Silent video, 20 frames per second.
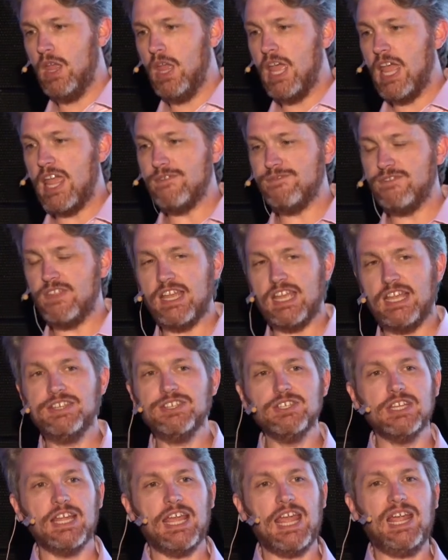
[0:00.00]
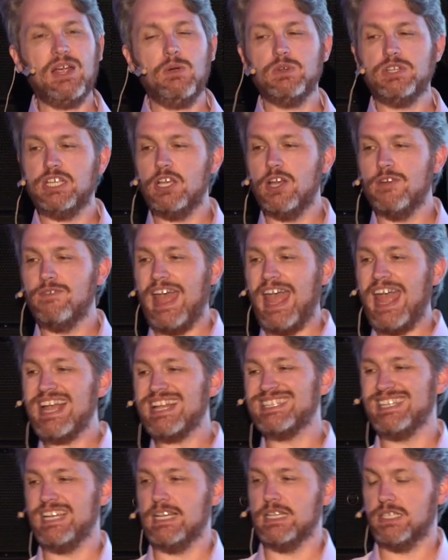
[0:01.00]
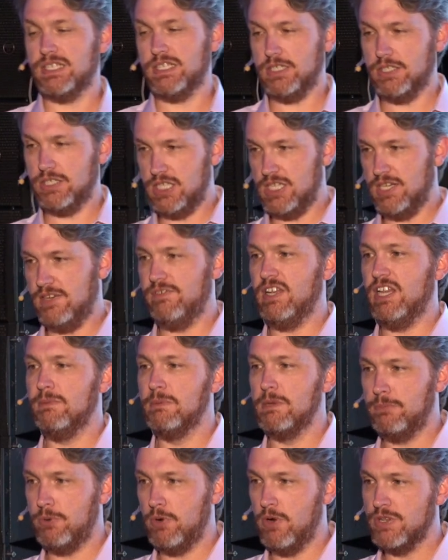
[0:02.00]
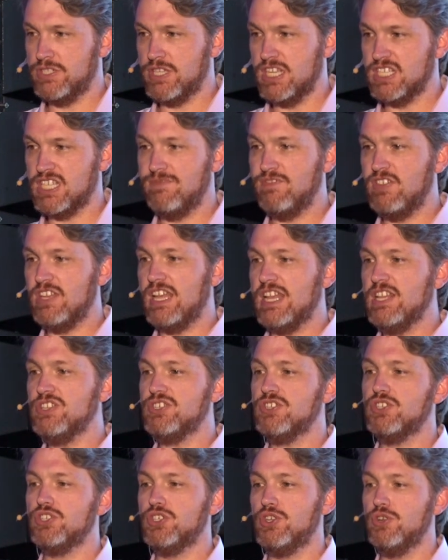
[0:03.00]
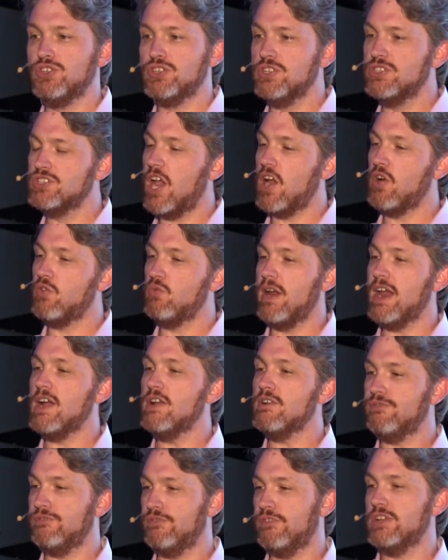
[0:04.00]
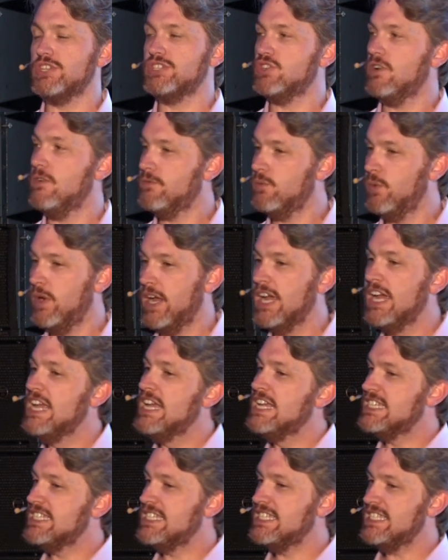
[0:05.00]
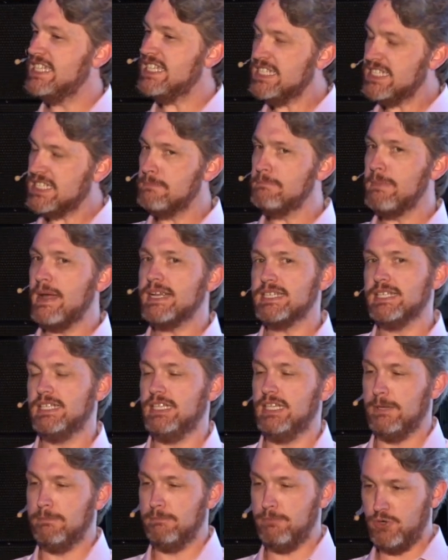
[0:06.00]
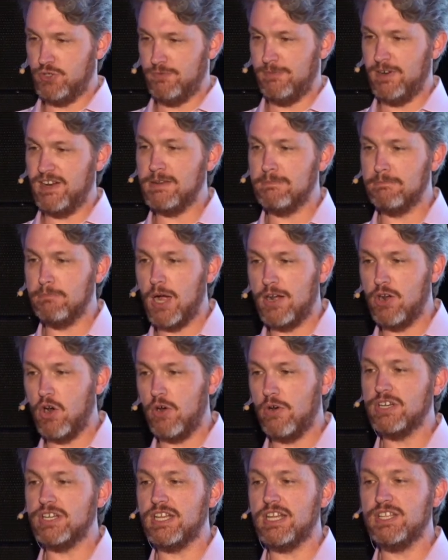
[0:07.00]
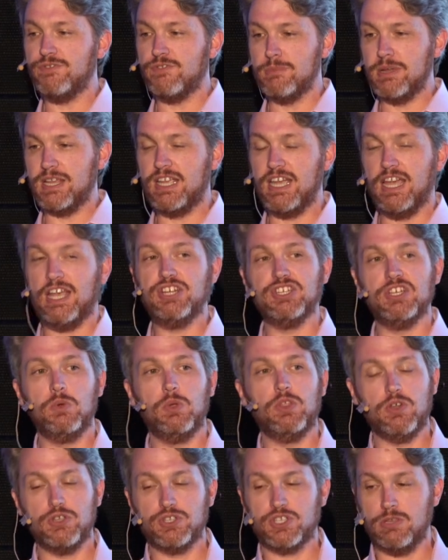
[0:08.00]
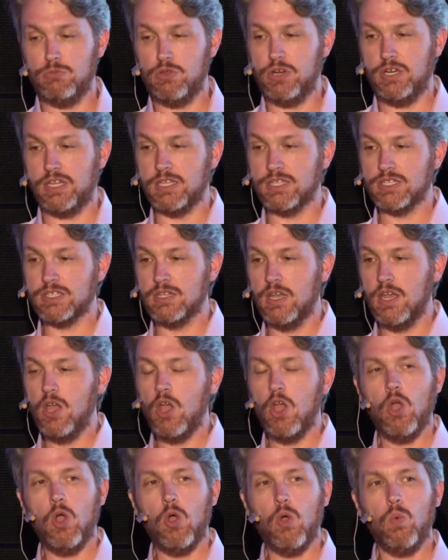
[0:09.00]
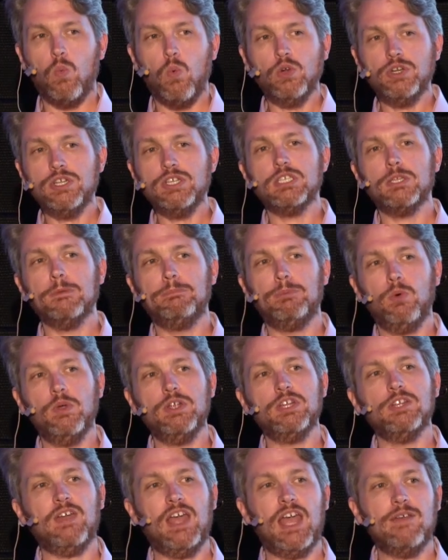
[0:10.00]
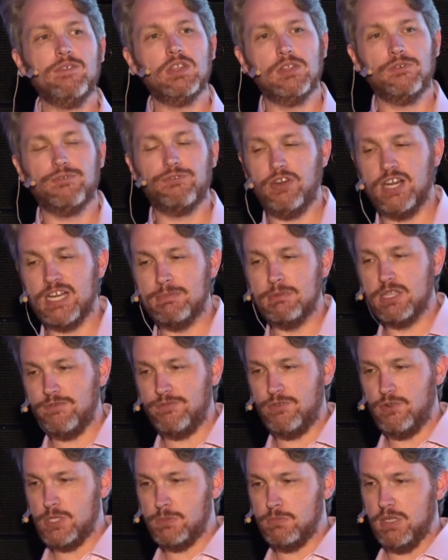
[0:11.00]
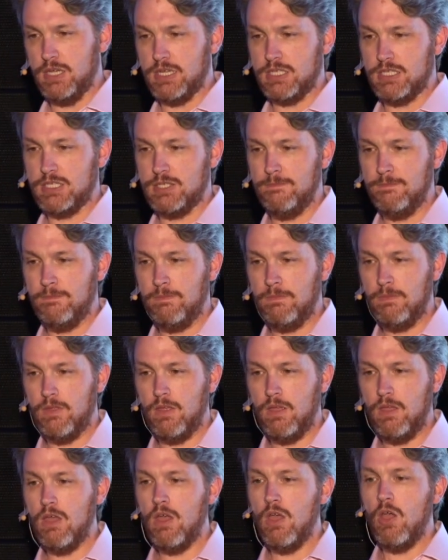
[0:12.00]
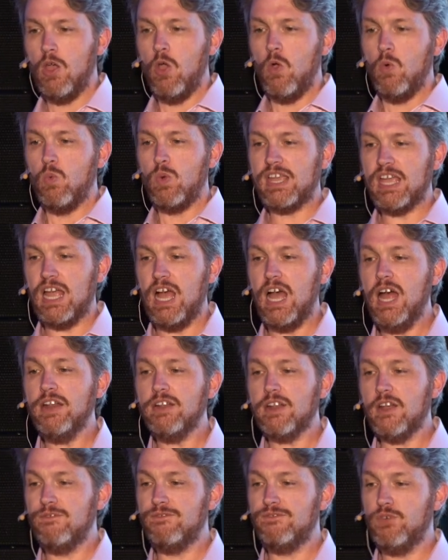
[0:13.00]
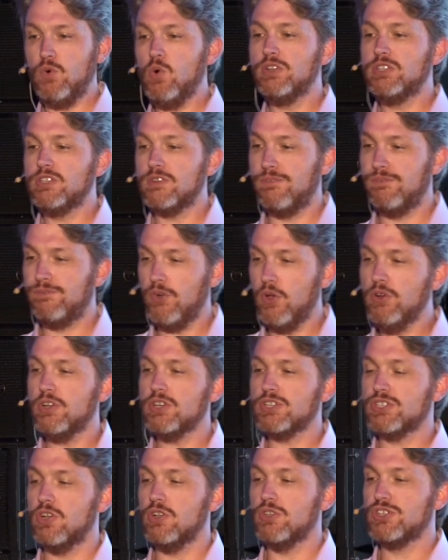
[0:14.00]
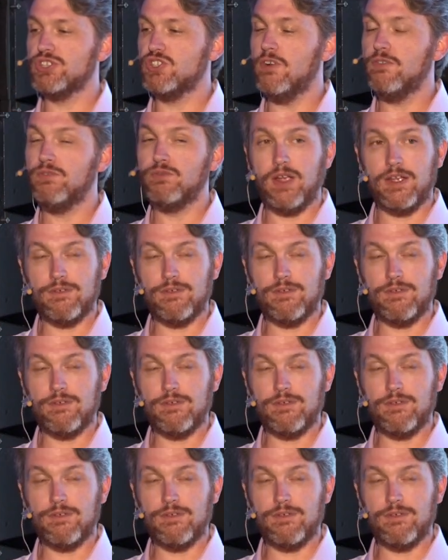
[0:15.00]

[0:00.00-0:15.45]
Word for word: if there isn't equity of access to the development process, if the institutions around free software systematically prevent minorities from engaging with those communities, what is the point of having the freedom in the first place? We can't afford to focus on software